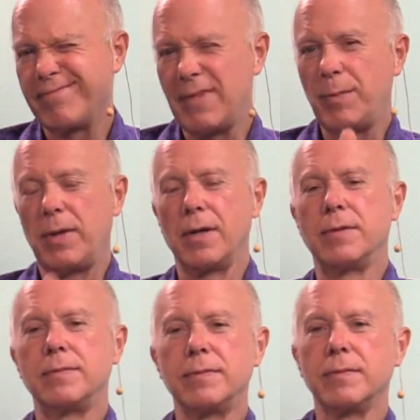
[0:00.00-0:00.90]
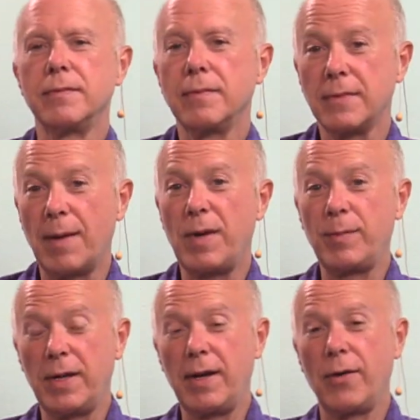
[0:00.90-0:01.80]
Maybe a that may
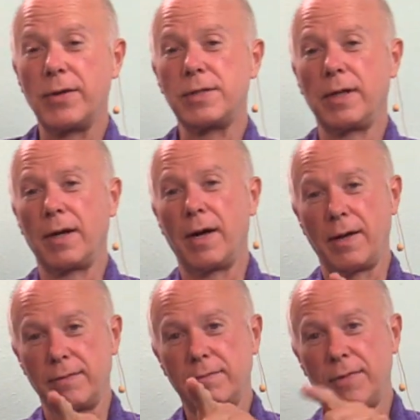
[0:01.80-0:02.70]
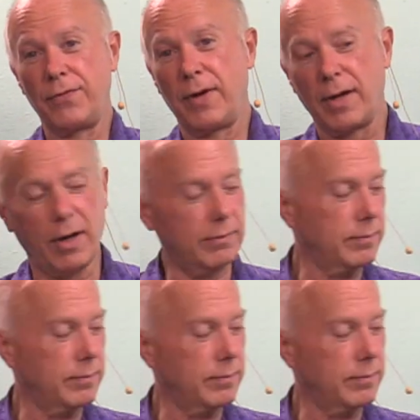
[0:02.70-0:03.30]
be an interesting uh, a video.